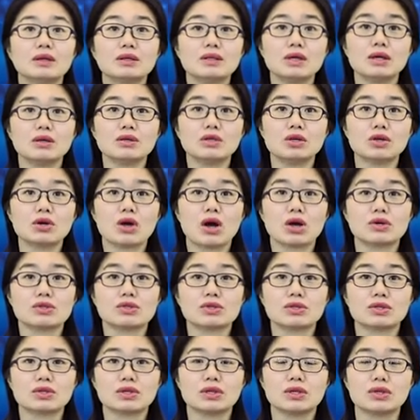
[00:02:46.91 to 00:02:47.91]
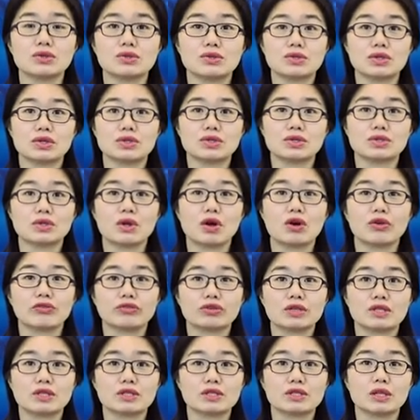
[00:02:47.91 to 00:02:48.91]
Total costs consist
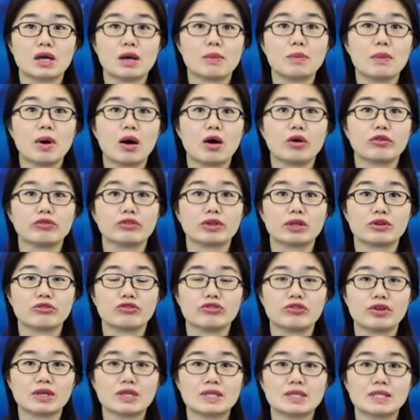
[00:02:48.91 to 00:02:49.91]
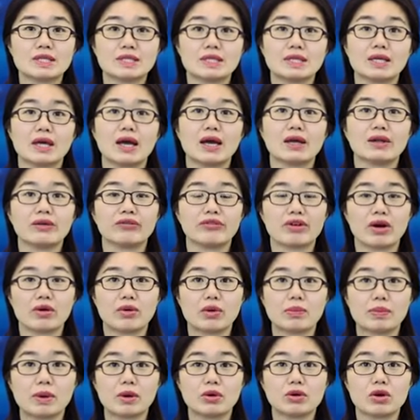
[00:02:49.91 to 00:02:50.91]
of the sum of the fixed and
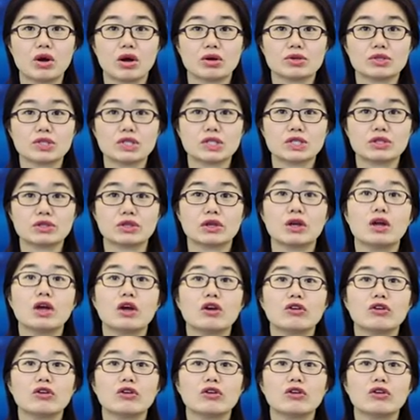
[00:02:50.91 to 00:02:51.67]
variable costs